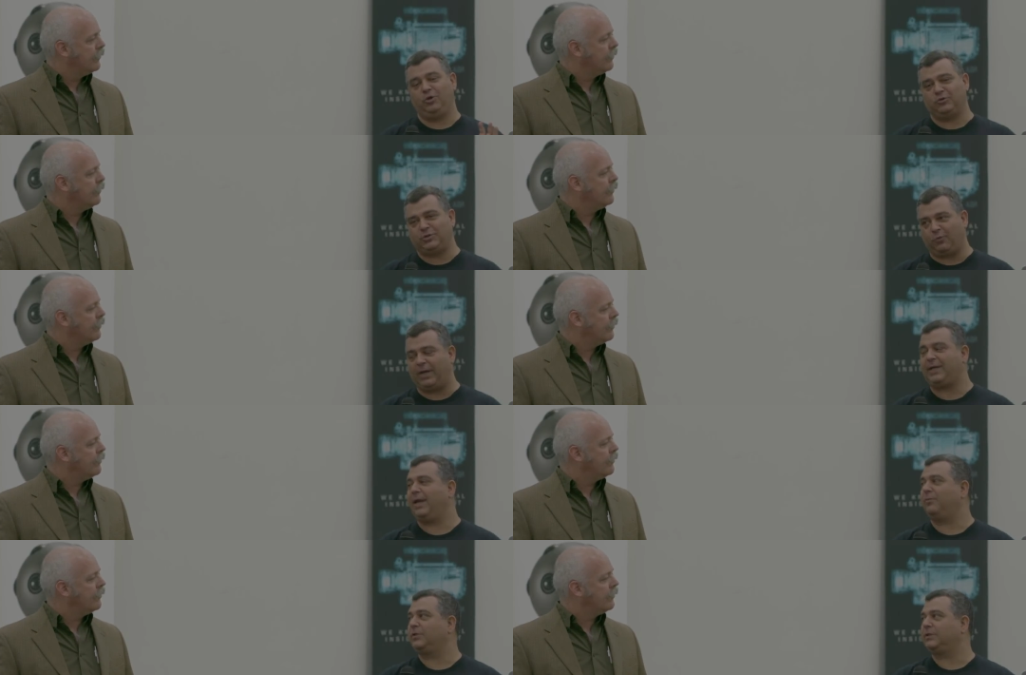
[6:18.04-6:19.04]
Speaker 1: used the right
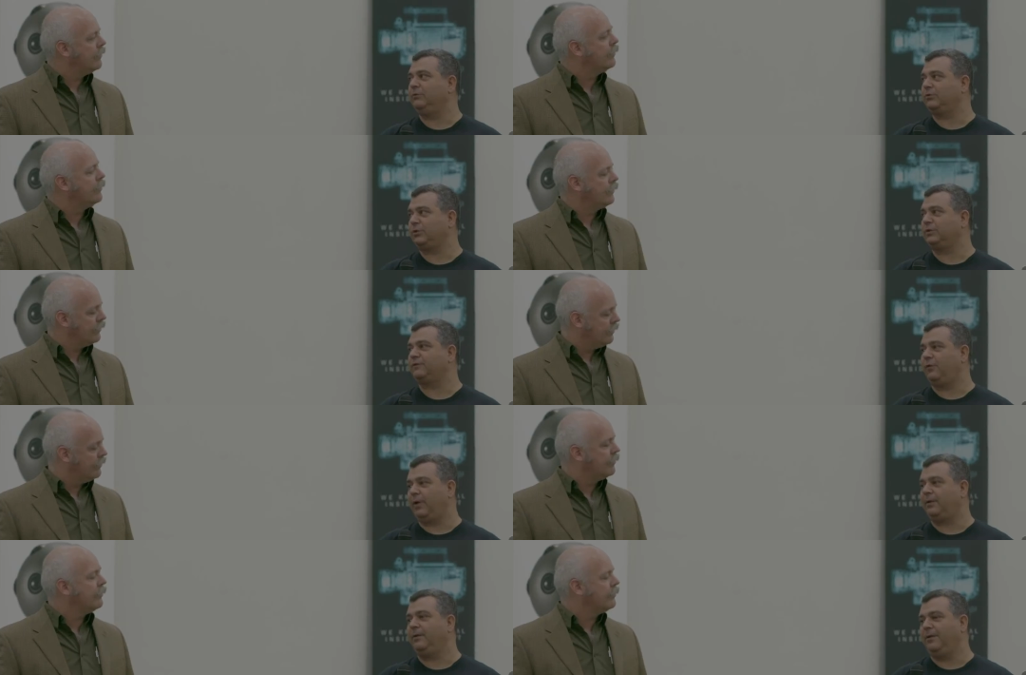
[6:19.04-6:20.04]
camera solutions
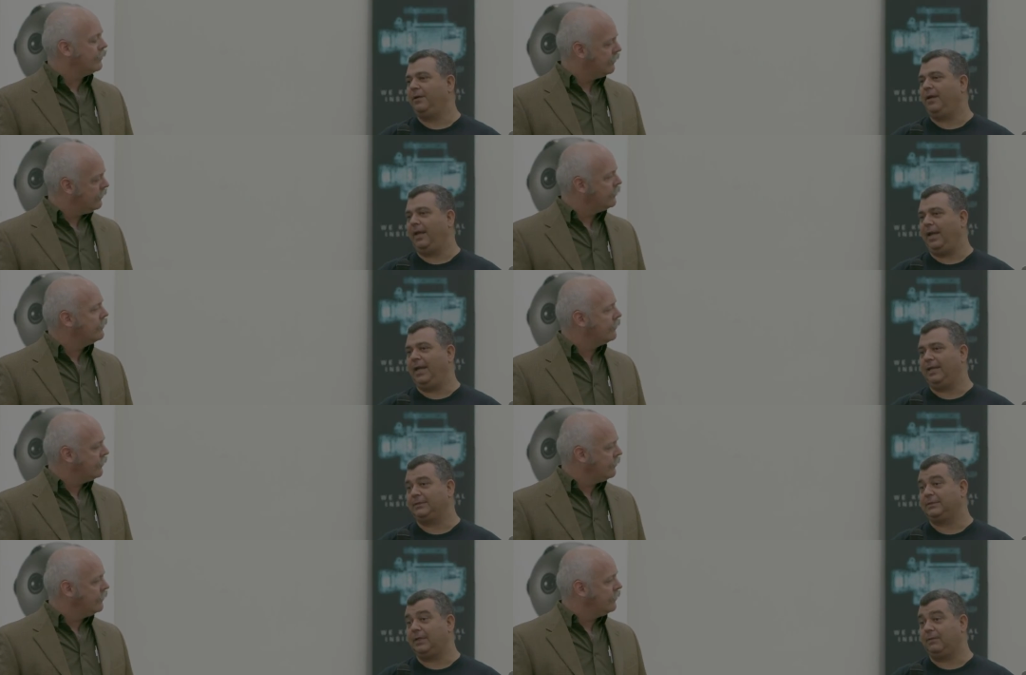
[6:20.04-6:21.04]
for it,
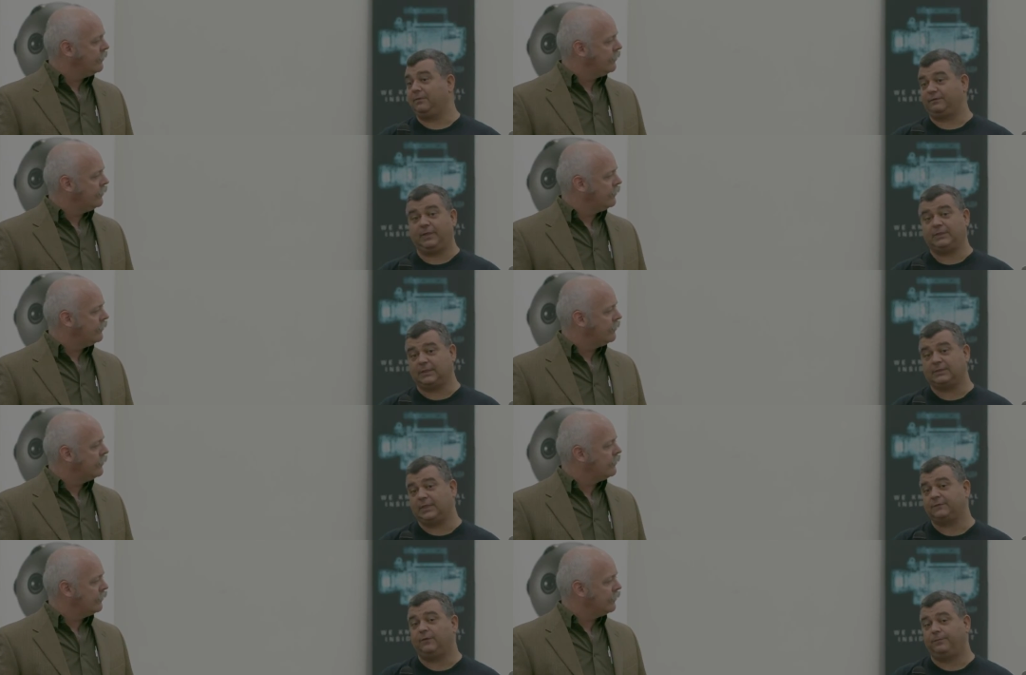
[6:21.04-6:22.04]
and uh, it was very
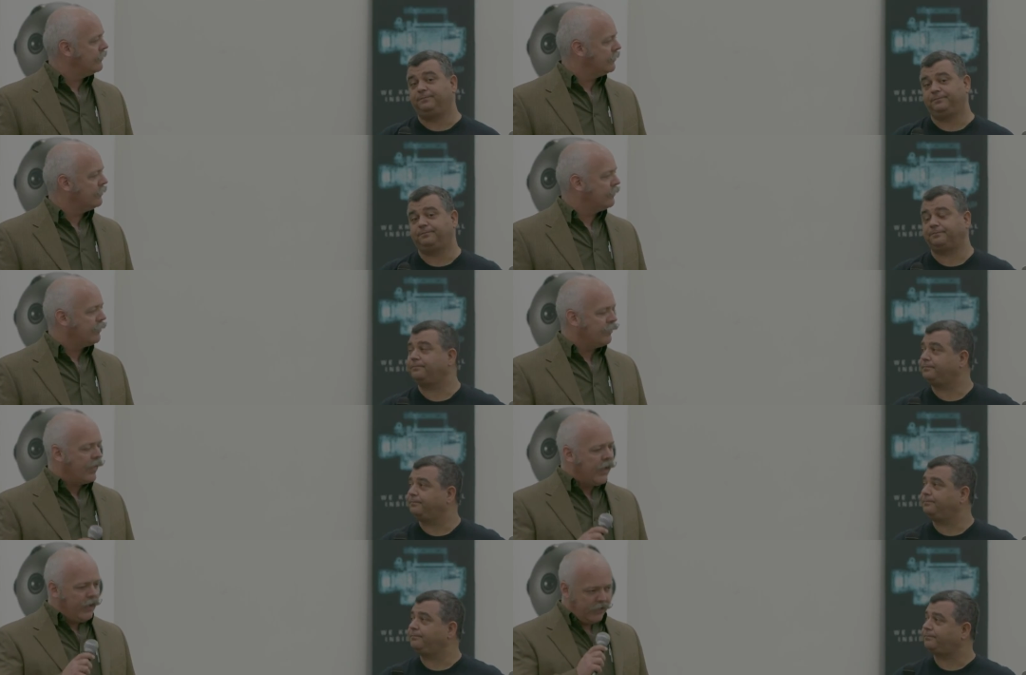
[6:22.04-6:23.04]
successful.
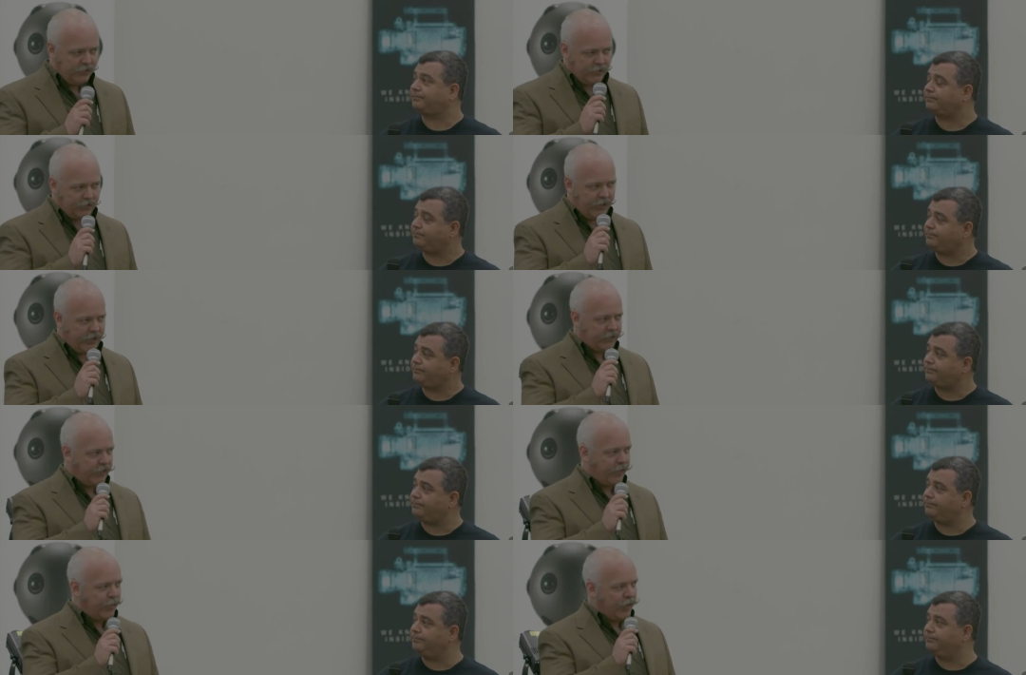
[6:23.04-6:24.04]
Speaker 2: So that does
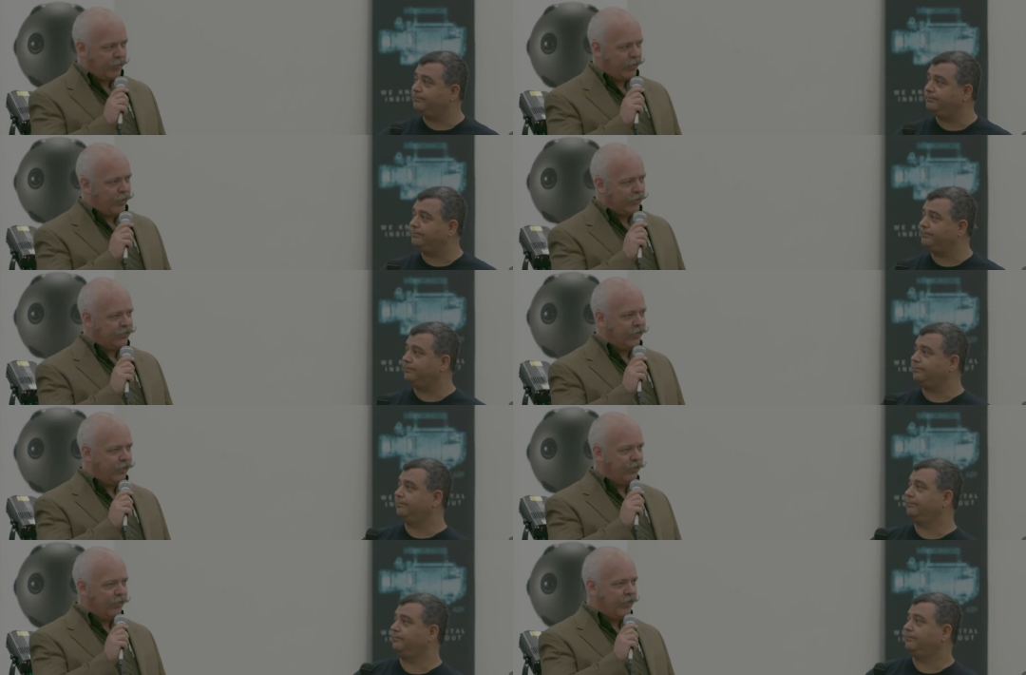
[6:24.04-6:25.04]
kind of bring up the question
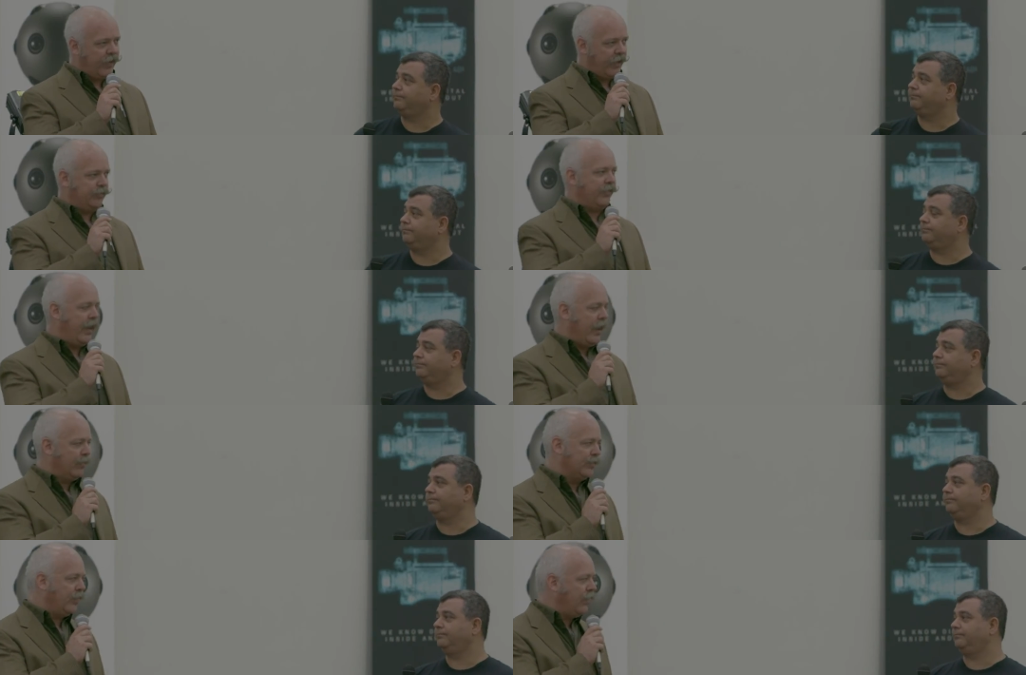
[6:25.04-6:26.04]
of the types of
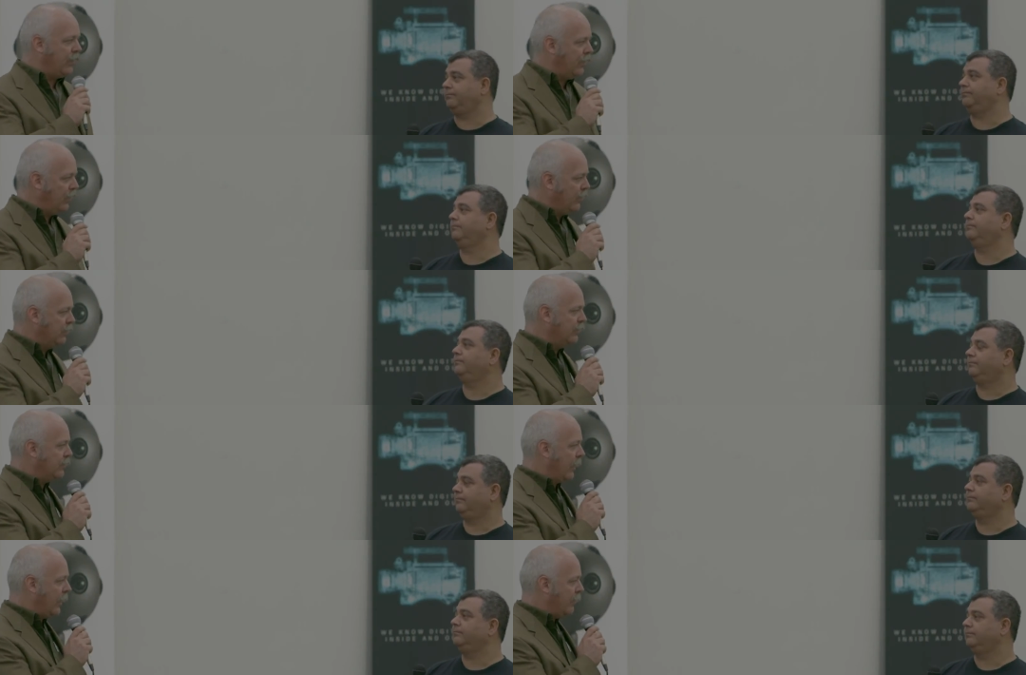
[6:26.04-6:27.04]
cameras that you can
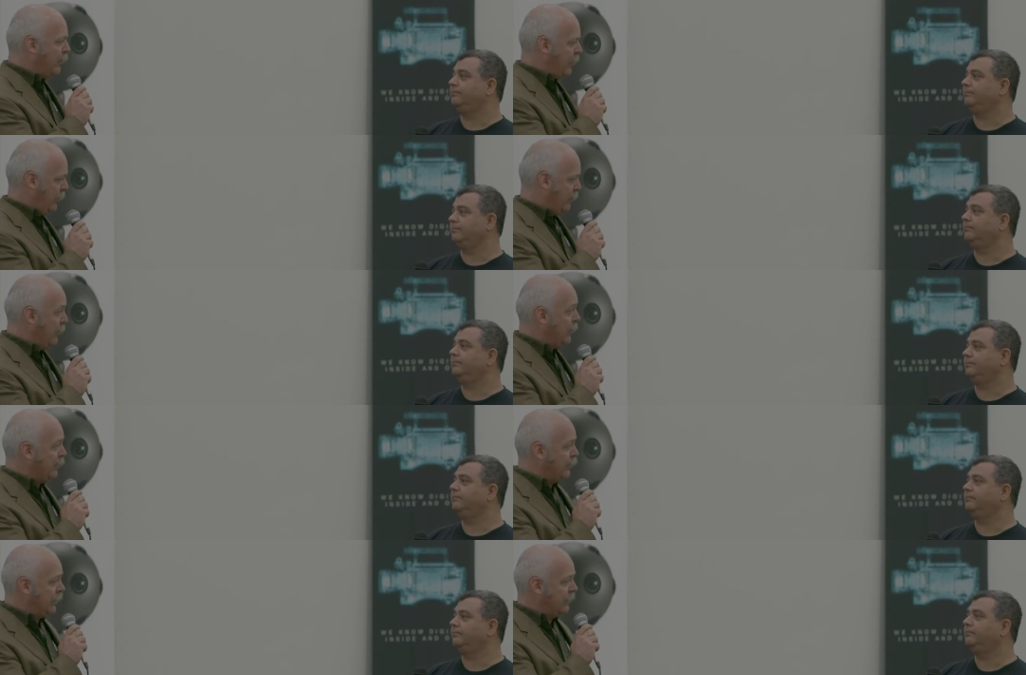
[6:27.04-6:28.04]
use and putting them in
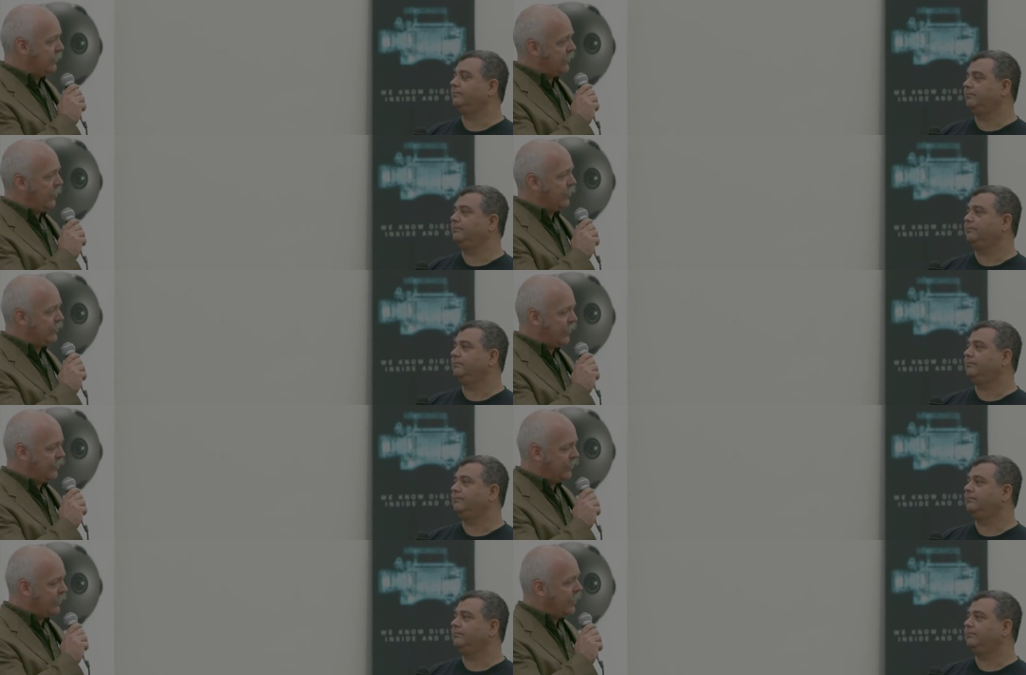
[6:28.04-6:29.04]
motion and
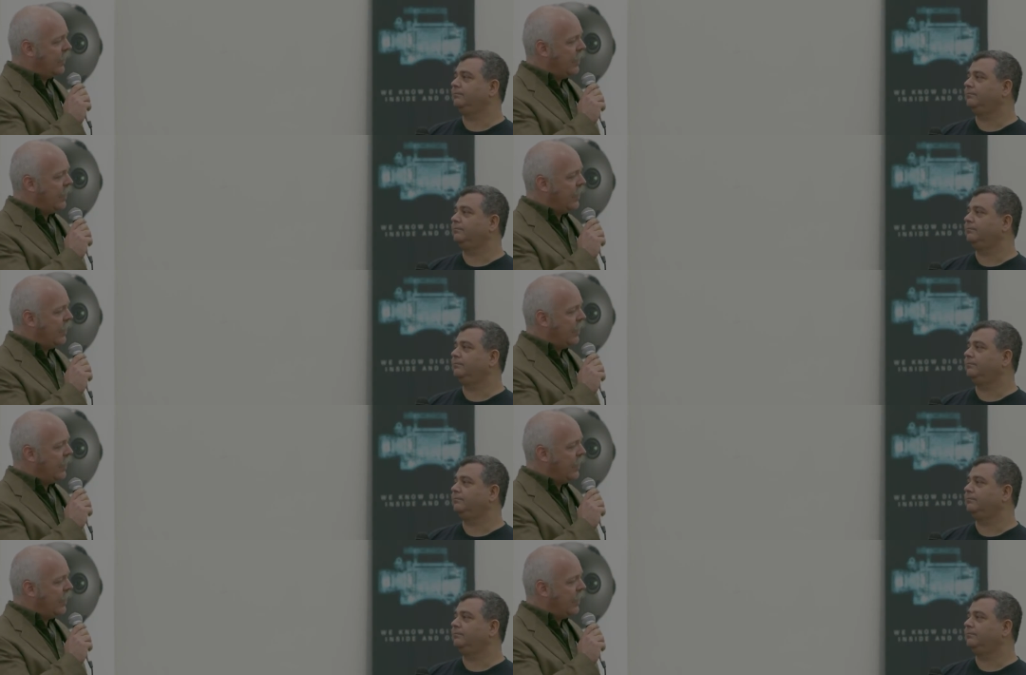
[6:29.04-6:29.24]
stabilization.